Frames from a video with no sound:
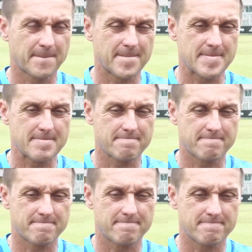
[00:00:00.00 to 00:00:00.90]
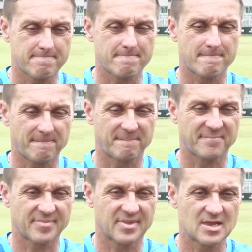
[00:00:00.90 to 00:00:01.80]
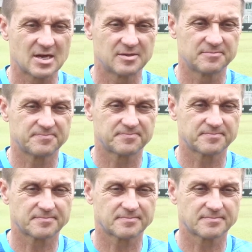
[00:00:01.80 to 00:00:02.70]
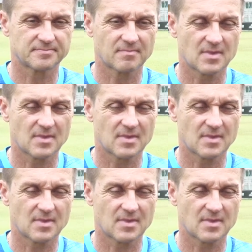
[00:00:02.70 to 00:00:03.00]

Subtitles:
So how they blend so far with your tactical?